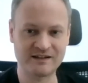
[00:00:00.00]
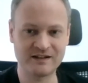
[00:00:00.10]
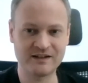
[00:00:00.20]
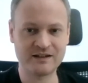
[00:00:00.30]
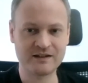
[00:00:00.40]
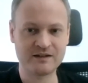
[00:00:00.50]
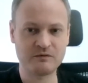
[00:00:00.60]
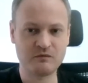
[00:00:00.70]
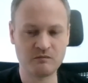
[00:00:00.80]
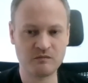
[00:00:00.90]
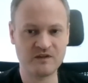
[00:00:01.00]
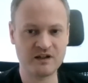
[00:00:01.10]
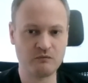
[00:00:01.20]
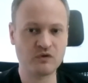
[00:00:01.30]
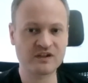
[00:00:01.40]
Uh,
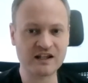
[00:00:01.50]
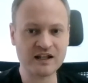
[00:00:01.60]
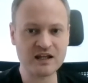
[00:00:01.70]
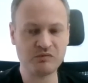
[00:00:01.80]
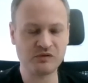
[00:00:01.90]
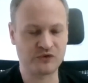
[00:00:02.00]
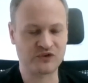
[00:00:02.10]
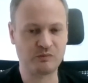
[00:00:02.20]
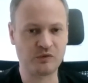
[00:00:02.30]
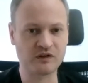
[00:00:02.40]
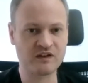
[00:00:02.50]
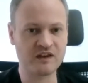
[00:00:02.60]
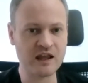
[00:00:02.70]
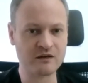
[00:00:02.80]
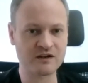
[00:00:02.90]
he was unable to spot
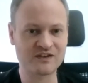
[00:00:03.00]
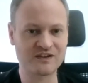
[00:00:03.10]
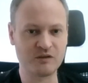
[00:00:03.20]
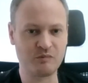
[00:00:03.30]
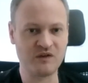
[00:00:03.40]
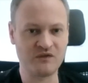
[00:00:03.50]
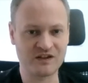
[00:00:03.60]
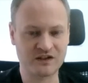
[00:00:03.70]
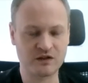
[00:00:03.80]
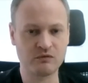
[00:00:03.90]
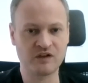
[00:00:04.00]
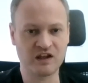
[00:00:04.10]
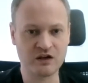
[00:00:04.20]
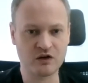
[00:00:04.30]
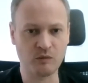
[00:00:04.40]
the errors in the pivot, so
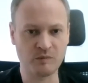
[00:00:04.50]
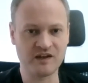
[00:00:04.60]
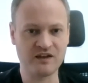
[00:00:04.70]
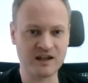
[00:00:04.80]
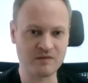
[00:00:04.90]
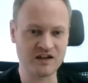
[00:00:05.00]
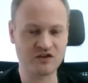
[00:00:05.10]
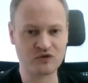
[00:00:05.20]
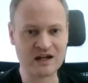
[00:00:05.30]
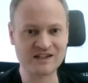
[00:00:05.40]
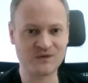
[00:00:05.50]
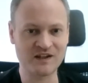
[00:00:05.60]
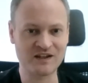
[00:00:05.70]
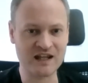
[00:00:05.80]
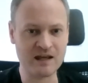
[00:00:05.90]
he copied them, he
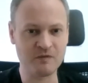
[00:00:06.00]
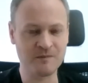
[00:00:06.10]
transferred them